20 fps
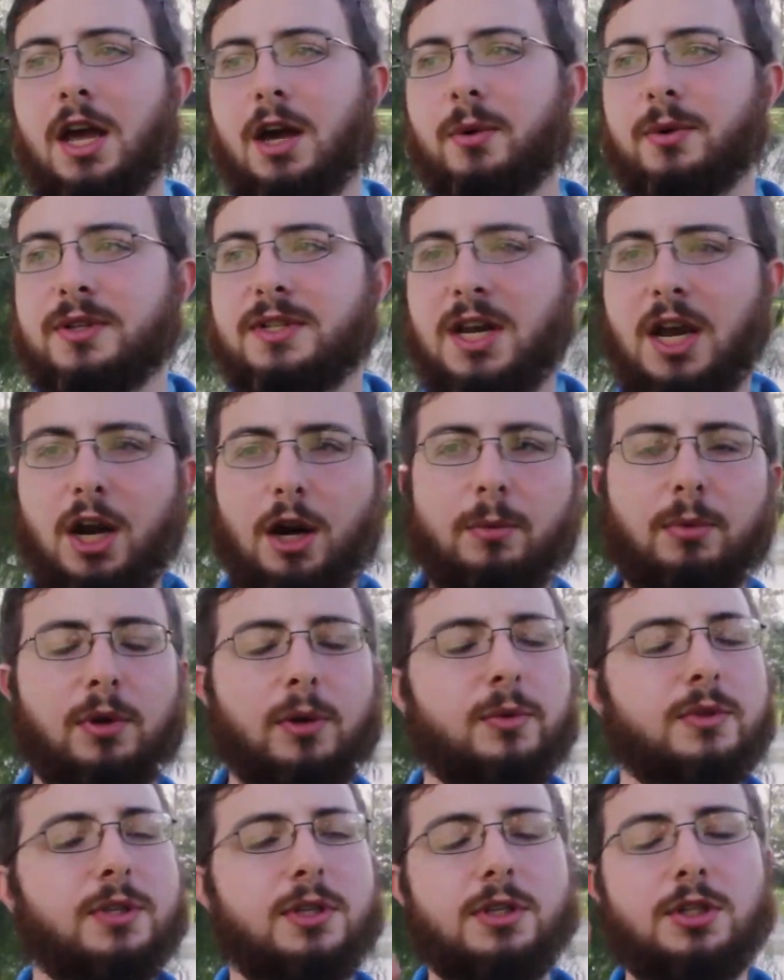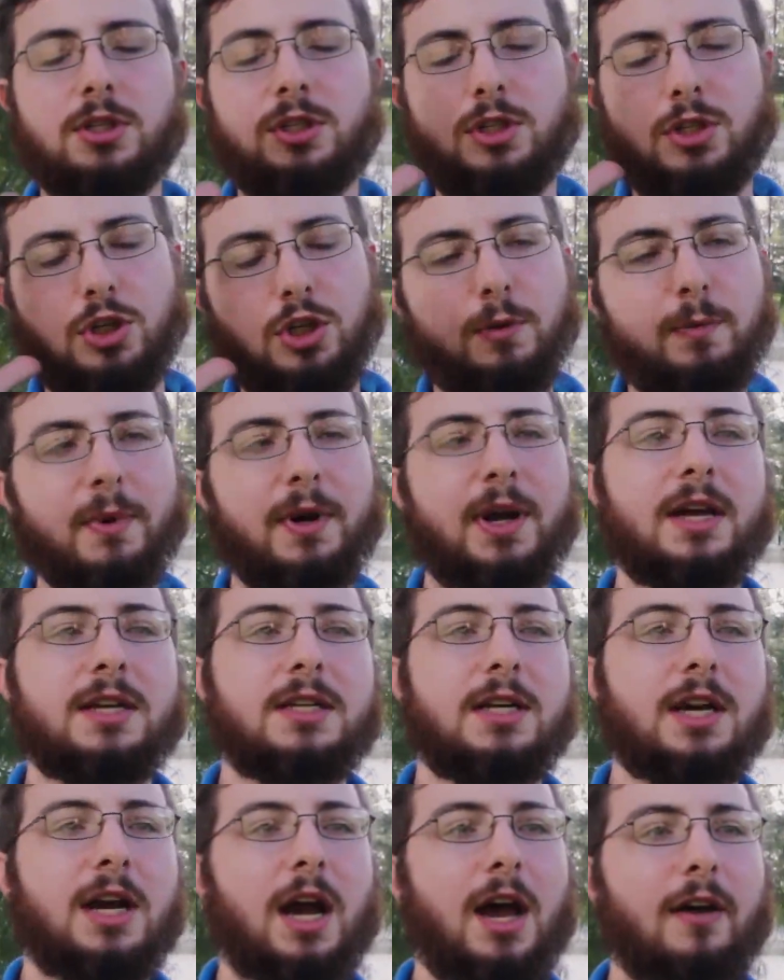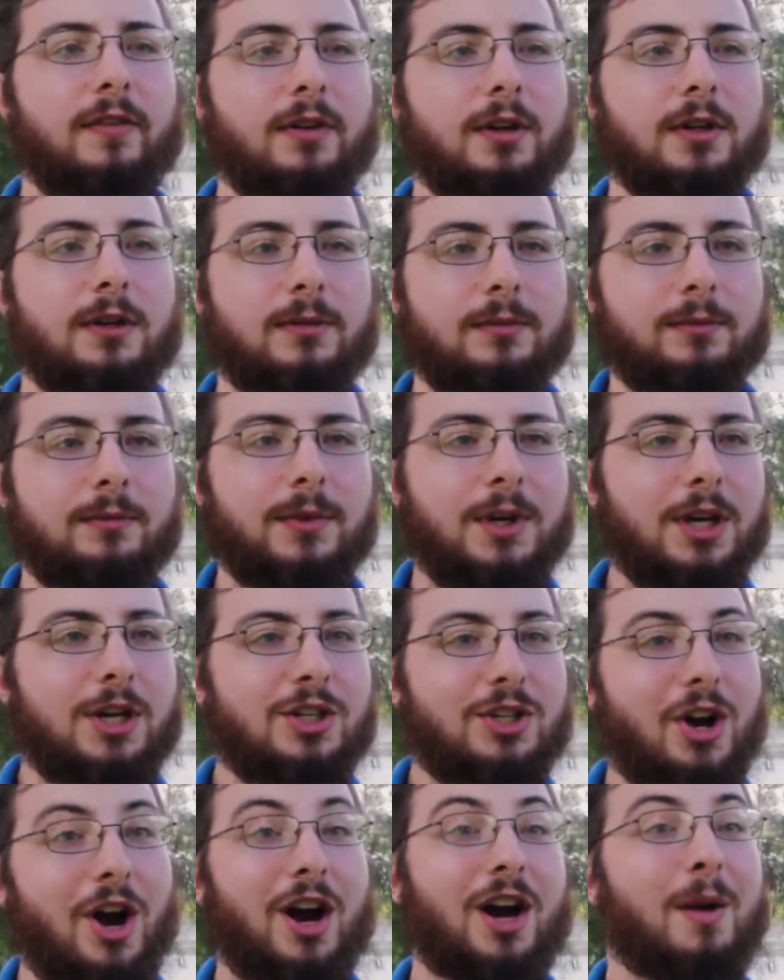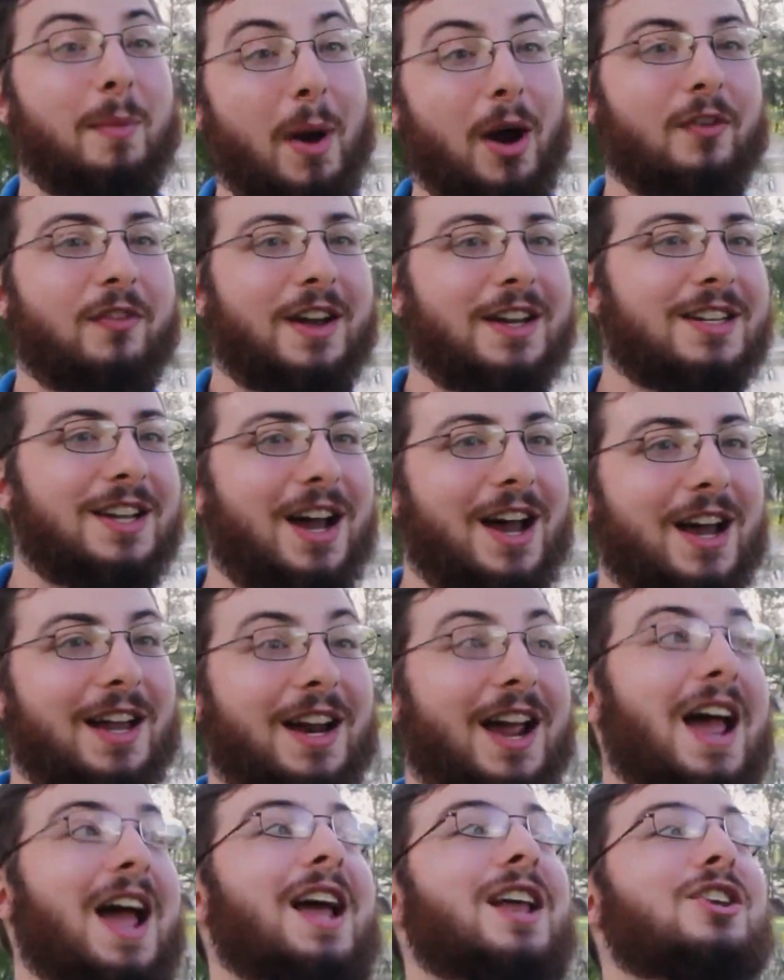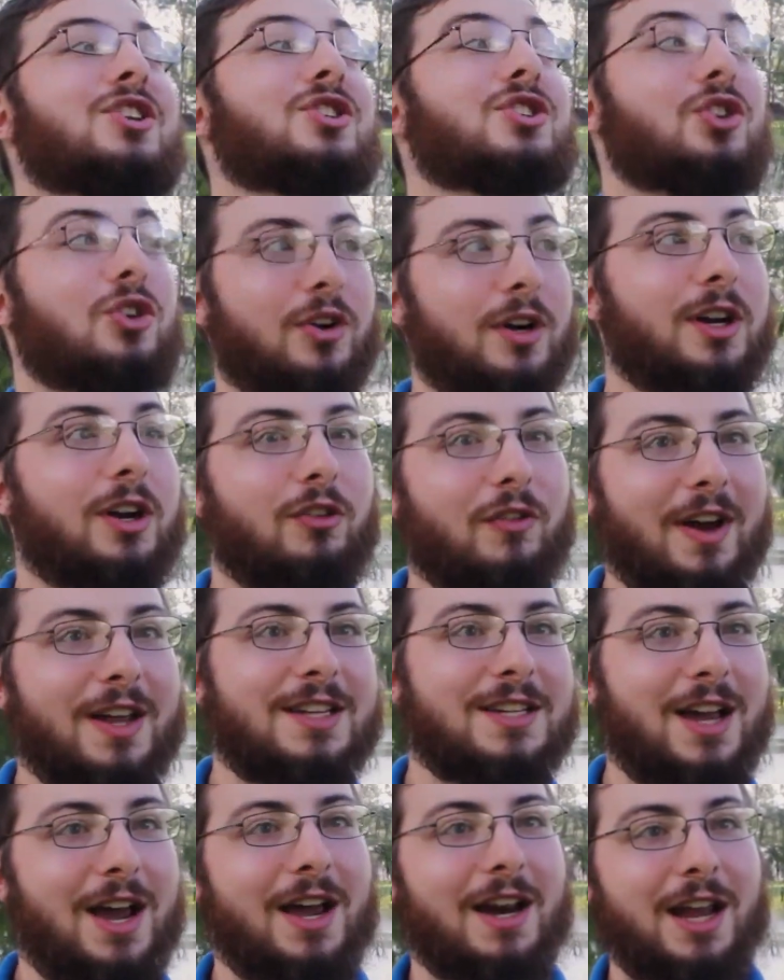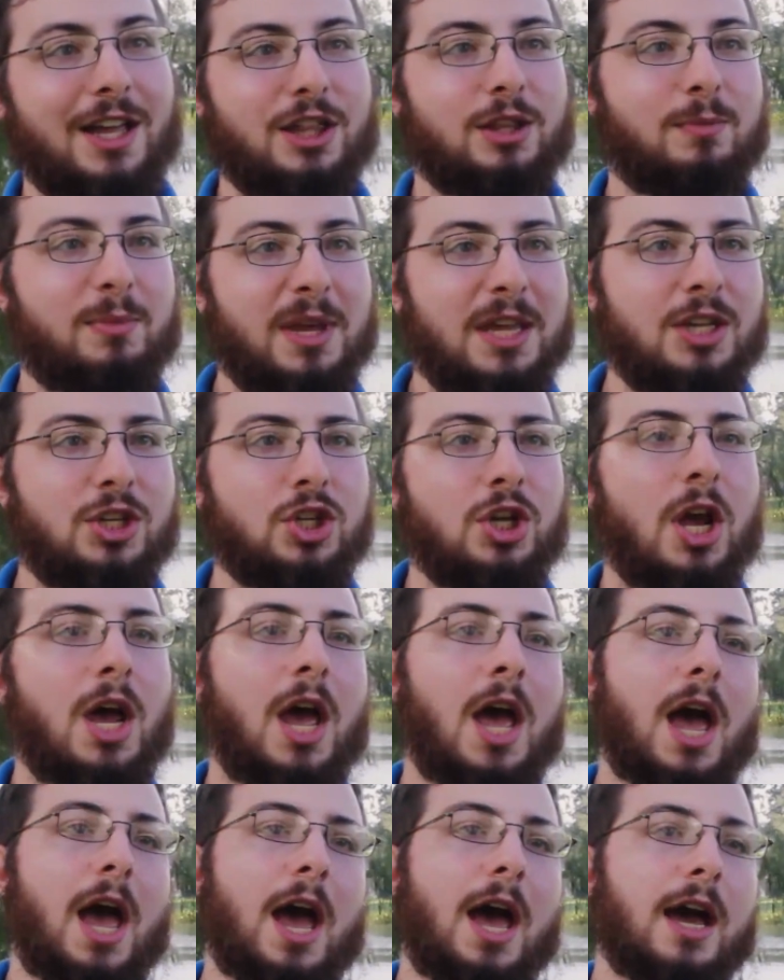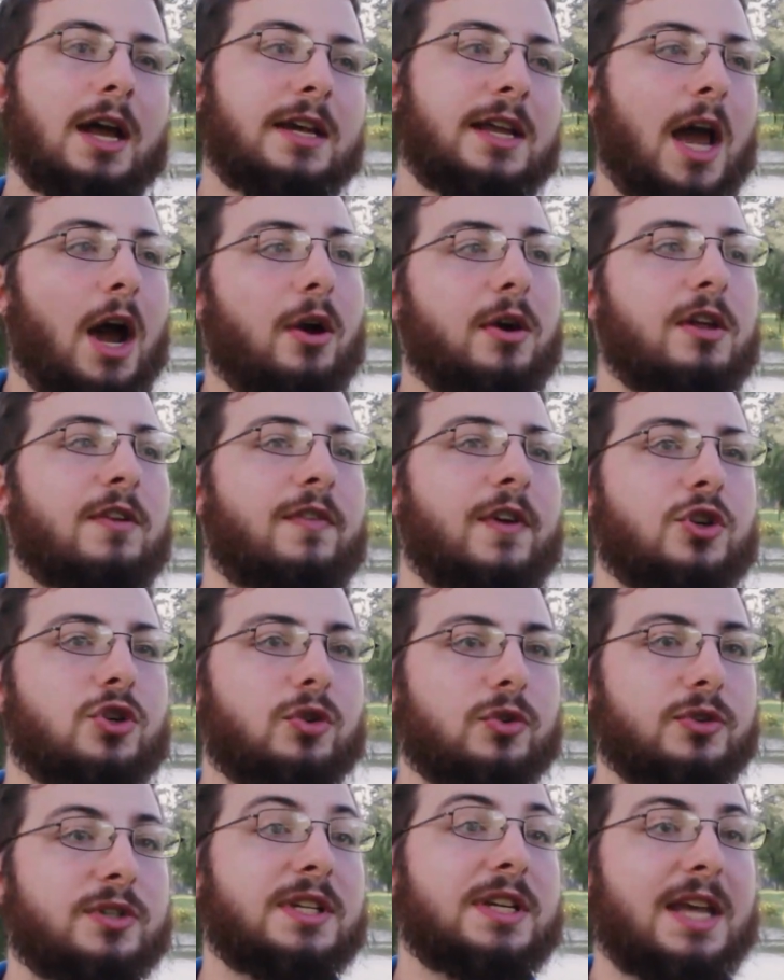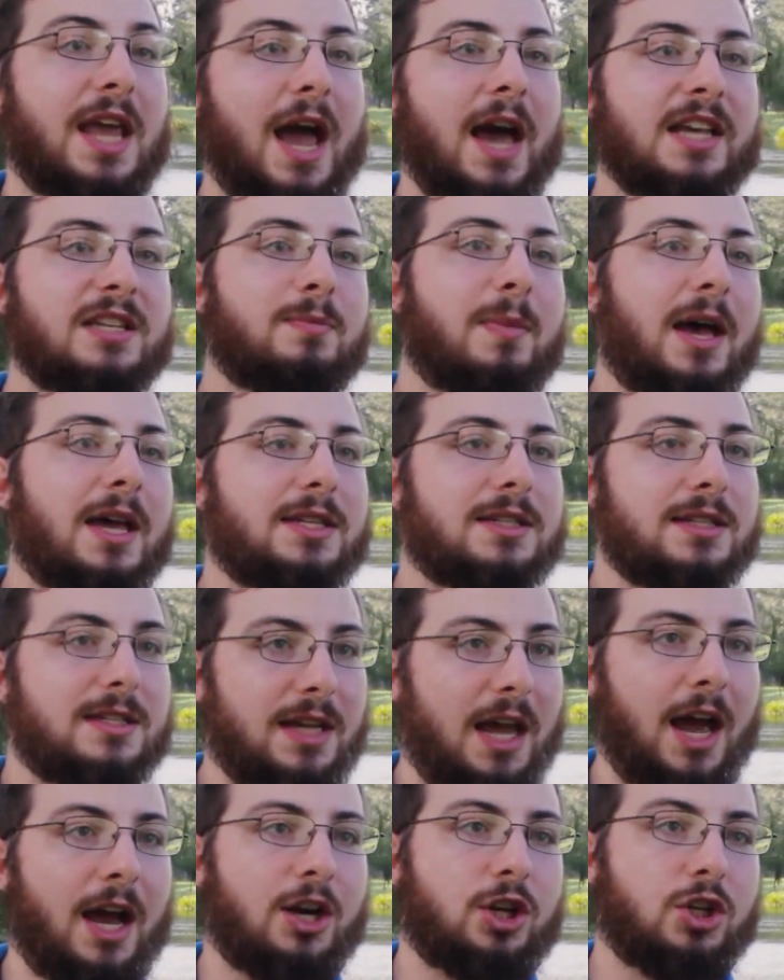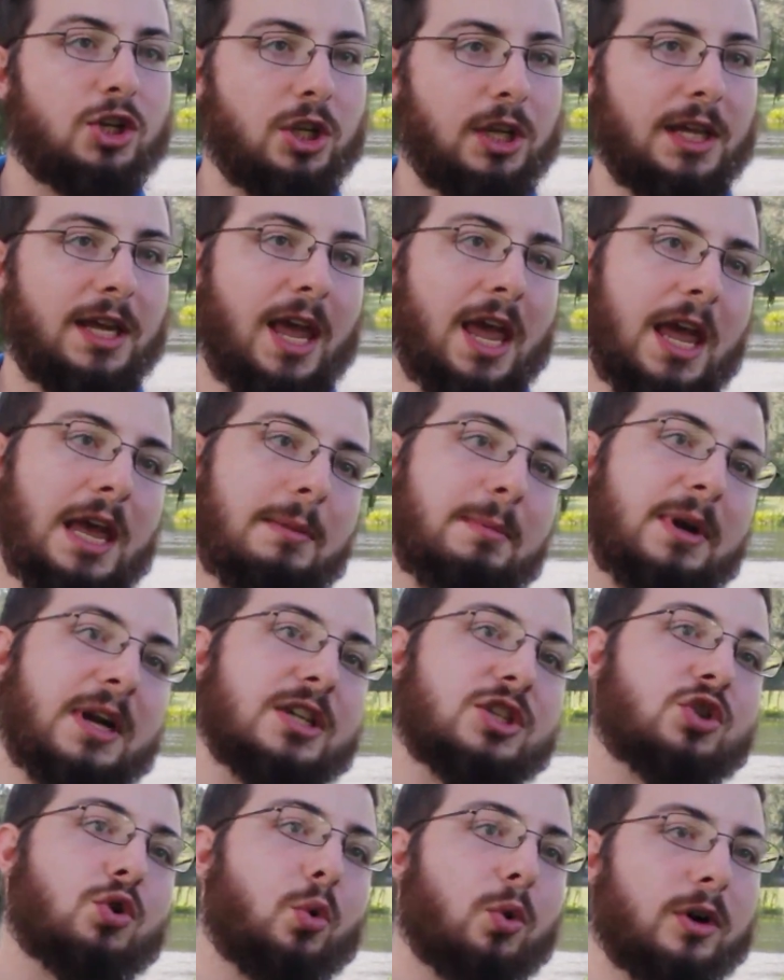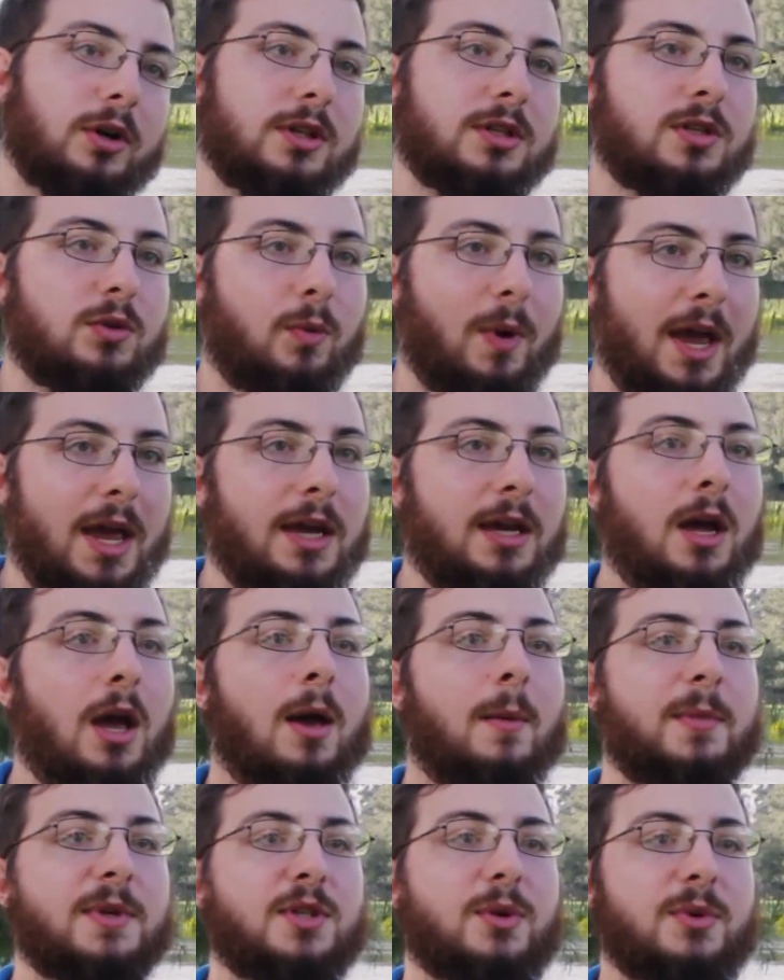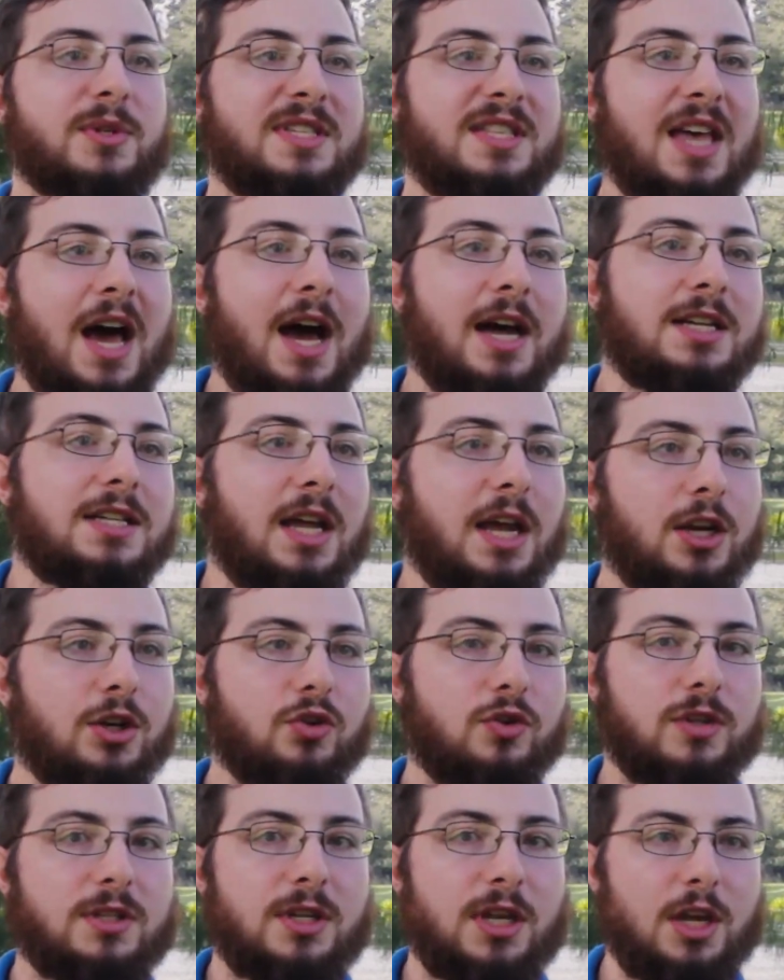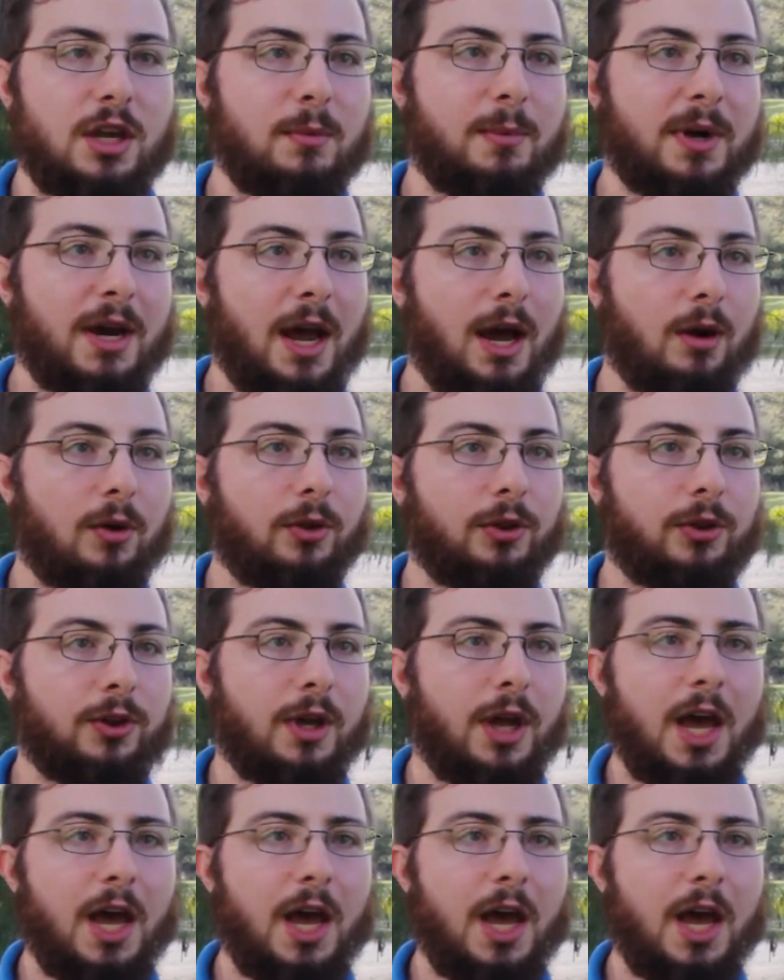It was terrible. It was a stupid idea to have a talk about red tide during a red tide at the beach, and county officials in gas masks actually came and escorted us away because it was that dangerous to human health.